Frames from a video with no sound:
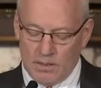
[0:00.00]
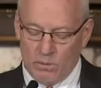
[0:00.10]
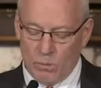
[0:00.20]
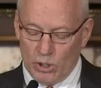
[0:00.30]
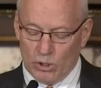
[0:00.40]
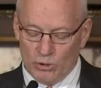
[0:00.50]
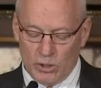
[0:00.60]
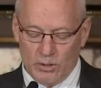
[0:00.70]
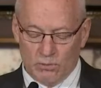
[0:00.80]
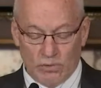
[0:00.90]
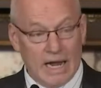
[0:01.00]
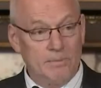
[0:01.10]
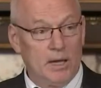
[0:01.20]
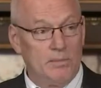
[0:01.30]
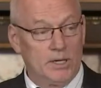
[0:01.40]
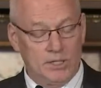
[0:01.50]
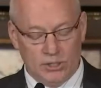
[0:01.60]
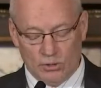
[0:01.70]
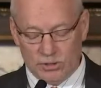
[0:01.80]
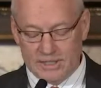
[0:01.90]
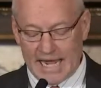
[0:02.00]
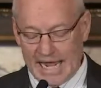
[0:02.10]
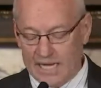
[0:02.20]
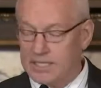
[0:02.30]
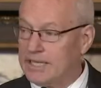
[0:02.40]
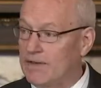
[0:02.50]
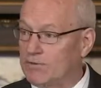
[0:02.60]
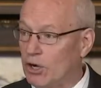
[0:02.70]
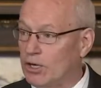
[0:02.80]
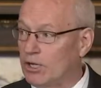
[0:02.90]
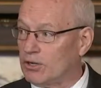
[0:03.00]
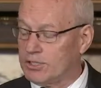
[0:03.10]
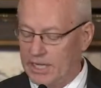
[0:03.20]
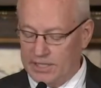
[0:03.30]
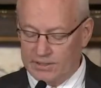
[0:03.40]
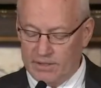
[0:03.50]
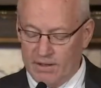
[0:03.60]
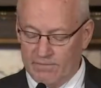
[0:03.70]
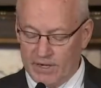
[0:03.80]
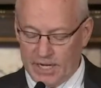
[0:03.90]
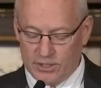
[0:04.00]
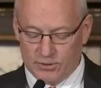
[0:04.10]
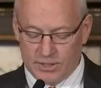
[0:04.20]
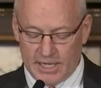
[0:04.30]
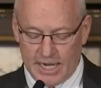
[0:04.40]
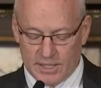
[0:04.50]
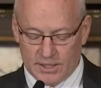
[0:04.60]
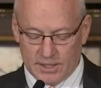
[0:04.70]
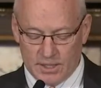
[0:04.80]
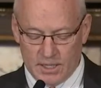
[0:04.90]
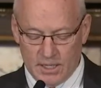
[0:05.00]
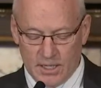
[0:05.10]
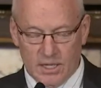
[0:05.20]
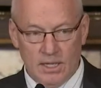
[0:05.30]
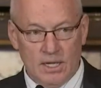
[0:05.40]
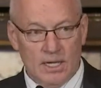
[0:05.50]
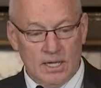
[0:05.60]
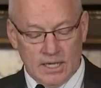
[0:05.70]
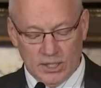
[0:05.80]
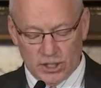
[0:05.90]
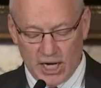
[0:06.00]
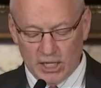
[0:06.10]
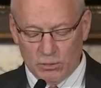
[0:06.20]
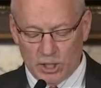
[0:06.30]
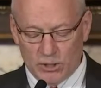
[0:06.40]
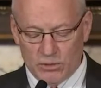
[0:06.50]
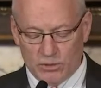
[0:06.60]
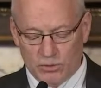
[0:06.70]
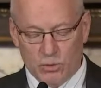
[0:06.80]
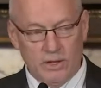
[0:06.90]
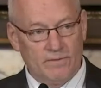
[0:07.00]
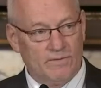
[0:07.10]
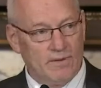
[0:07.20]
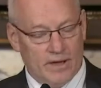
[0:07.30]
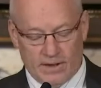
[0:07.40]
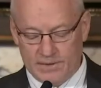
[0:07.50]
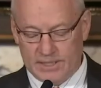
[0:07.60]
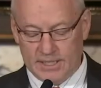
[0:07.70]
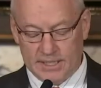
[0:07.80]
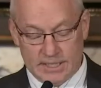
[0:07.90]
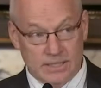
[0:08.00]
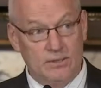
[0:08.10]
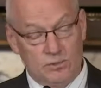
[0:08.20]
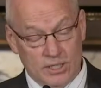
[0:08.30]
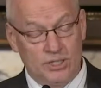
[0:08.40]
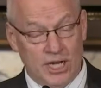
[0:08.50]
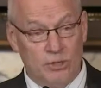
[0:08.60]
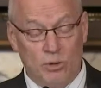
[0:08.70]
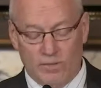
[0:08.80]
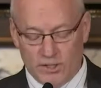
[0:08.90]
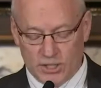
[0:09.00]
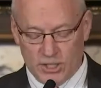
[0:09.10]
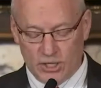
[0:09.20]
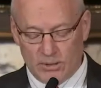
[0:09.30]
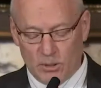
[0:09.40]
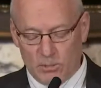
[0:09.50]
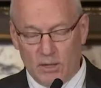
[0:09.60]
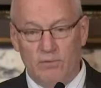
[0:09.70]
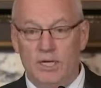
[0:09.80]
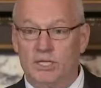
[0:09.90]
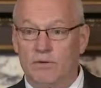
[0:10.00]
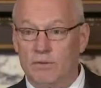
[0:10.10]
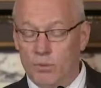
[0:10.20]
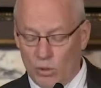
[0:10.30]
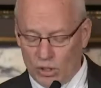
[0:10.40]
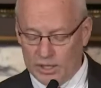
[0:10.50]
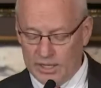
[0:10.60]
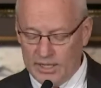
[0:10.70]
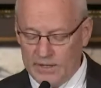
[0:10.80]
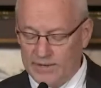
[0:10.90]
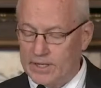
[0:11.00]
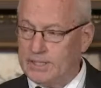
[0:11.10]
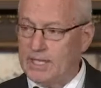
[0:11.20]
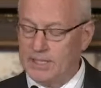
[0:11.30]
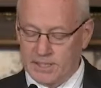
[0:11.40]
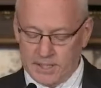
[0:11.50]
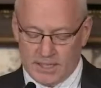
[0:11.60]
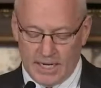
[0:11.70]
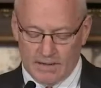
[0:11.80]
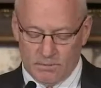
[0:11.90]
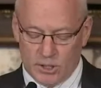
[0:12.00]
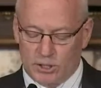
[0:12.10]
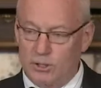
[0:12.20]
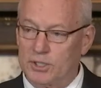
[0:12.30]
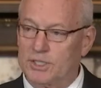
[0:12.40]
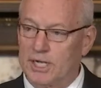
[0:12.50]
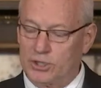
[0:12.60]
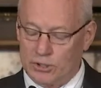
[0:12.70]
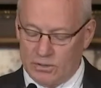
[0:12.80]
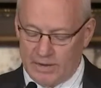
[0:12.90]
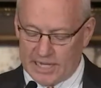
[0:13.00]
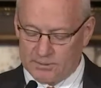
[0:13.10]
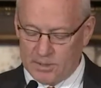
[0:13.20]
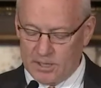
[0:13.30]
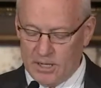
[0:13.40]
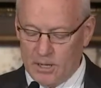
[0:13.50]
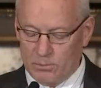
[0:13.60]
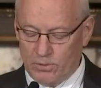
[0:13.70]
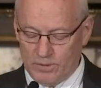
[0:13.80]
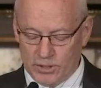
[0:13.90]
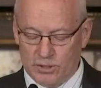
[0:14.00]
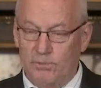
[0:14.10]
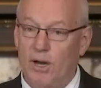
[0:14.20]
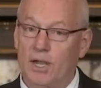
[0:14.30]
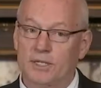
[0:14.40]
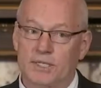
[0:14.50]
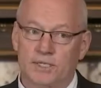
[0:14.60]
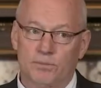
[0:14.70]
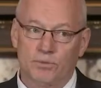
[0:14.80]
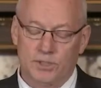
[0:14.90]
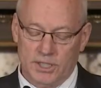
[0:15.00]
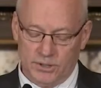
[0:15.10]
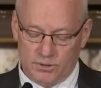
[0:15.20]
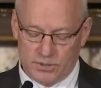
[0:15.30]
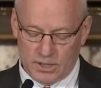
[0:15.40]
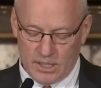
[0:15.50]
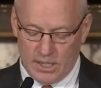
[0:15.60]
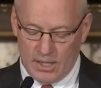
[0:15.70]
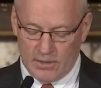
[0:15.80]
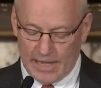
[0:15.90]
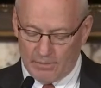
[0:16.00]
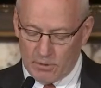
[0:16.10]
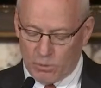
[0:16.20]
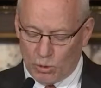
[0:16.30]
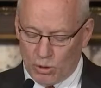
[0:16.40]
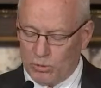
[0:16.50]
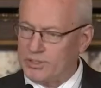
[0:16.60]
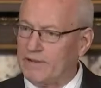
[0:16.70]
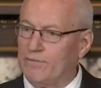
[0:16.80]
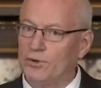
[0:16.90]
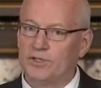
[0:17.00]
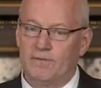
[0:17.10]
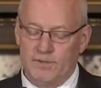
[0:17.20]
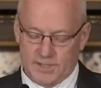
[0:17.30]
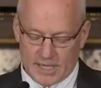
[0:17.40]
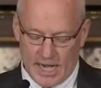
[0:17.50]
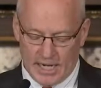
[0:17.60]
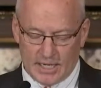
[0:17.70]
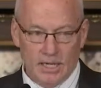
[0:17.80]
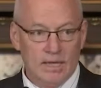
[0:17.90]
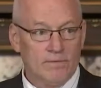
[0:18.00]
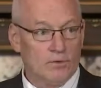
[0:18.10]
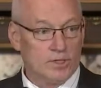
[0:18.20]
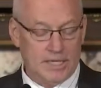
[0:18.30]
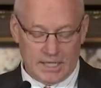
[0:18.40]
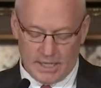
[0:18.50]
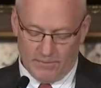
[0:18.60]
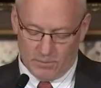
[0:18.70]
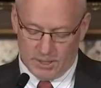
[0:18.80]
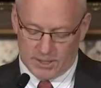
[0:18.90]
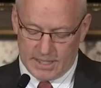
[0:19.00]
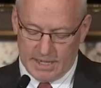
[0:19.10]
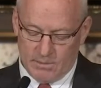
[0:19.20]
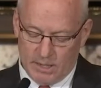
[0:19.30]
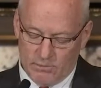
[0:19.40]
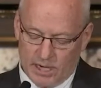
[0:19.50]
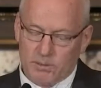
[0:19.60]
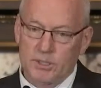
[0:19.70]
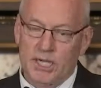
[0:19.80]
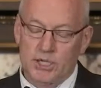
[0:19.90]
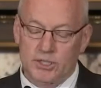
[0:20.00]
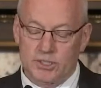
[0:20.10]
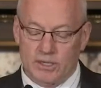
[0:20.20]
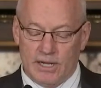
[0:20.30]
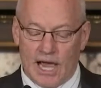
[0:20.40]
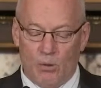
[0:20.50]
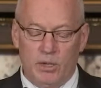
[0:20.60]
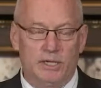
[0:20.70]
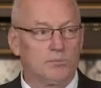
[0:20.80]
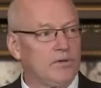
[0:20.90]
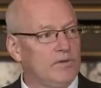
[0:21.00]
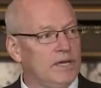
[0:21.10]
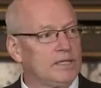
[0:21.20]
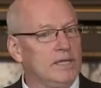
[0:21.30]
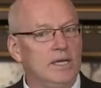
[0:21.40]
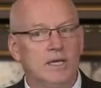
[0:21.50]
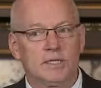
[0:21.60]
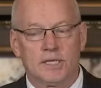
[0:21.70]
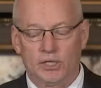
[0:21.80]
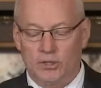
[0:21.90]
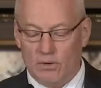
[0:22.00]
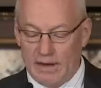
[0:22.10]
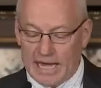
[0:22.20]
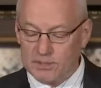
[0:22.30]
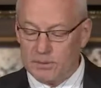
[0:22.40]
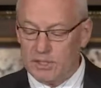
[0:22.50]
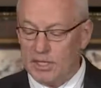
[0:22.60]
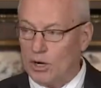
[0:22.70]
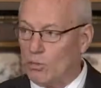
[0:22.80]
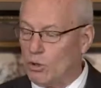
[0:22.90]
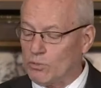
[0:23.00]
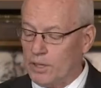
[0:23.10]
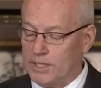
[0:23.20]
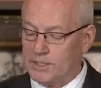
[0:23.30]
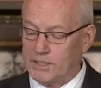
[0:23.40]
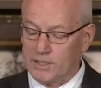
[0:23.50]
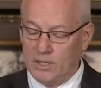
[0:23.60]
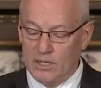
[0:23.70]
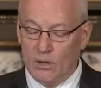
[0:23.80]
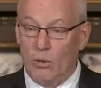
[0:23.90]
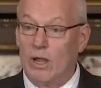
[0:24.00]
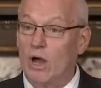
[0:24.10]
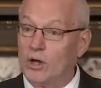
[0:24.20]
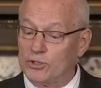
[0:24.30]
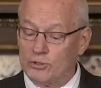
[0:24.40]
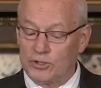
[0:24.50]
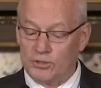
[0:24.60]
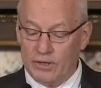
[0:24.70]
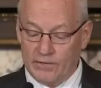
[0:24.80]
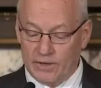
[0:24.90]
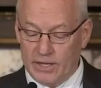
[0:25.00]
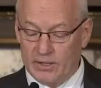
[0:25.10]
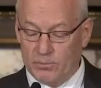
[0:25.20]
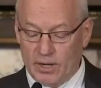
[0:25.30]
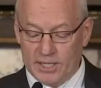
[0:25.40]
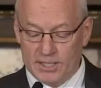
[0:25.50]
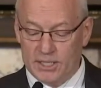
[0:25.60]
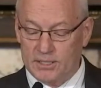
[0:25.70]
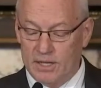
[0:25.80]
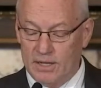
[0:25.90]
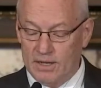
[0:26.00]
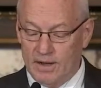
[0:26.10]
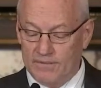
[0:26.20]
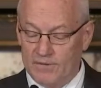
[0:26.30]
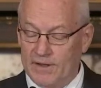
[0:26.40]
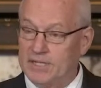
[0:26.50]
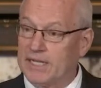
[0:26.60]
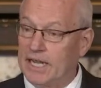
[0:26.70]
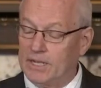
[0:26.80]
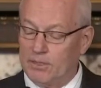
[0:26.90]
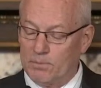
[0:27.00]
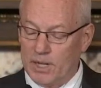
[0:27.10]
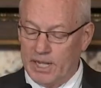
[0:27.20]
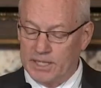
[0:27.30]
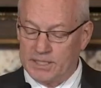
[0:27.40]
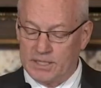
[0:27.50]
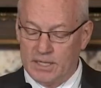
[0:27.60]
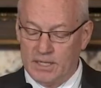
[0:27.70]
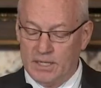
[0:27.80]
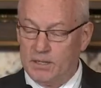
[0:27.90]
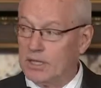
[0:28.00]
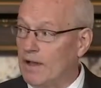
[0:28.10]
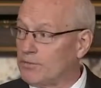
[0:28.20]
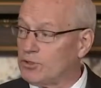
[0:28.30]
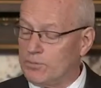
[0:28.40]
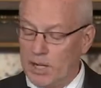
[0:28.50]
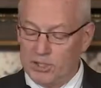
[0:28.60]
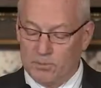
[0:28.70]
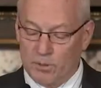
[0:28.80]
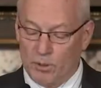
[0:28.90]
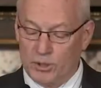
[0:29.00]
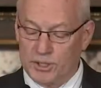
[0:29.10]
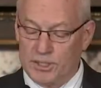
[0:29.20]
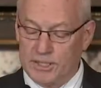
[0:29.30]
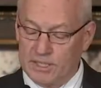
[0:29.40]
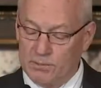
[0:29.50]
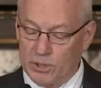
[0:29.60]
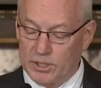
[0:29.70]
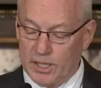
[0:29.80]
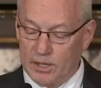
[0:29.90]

we are doing right by Minnesotans and safeguarding our state's financial status. In January of this year, MMB released a report that assessed the state of Minnesota's sexual harassment prevention policies and procedures. That report was a first of its kind for state governments and made recommendations on how we can prevent sexual harassment in our workplaces while also strengthening the process of investigating complaints. The governor's budget proposes $6 million